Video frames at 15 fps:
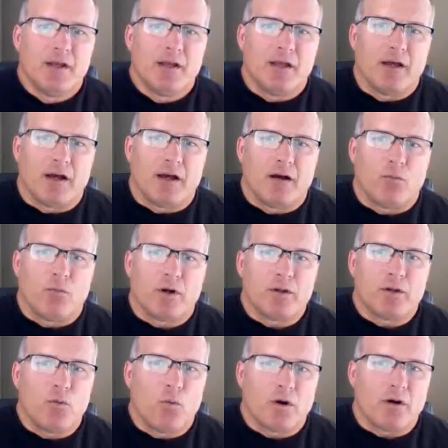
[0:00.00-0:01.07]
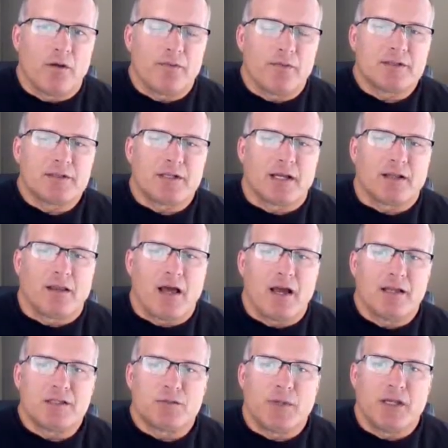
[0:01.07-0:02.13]
uh, where you work on things like
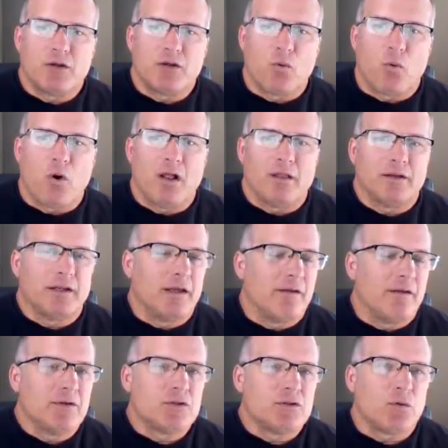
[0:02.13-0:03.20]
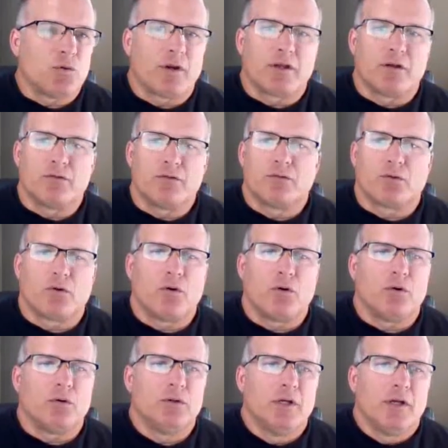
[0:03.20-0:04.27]
line speed, quality, inventory
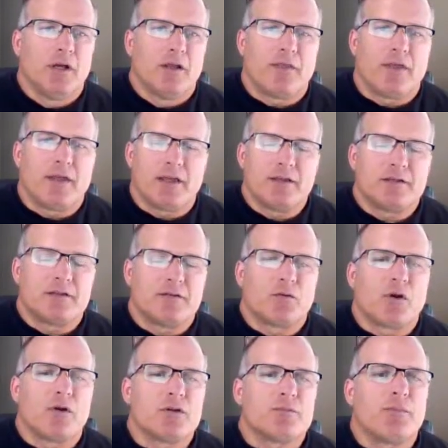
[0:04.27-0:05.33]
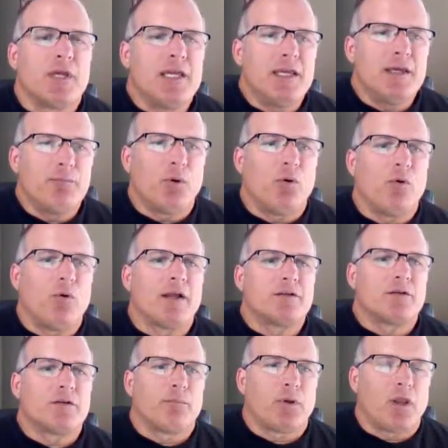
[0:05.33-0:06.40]
control, things because people
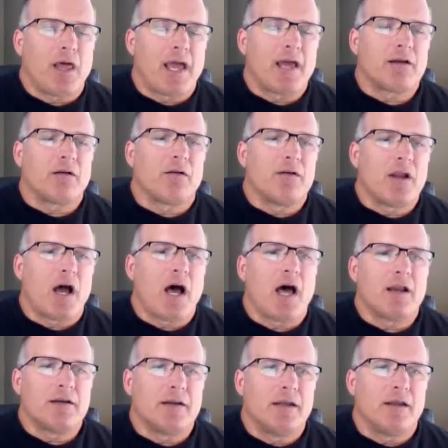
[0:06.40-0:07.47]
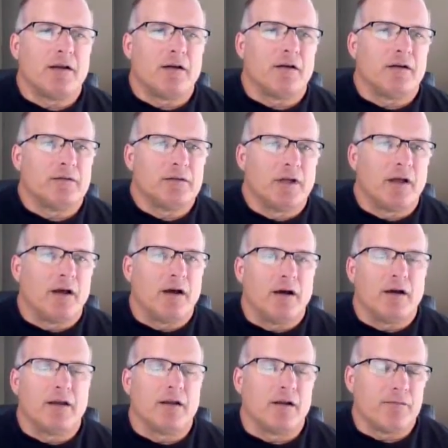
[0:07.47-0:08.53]
at your plant are not in a uh,
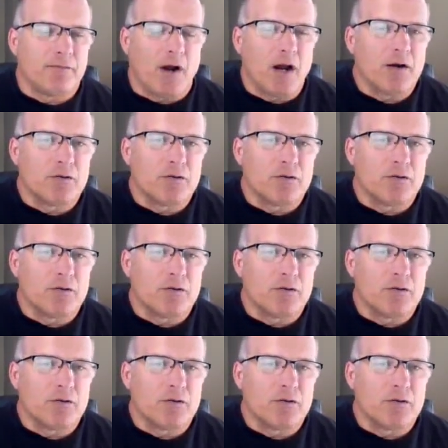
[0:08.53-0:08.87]
in a fire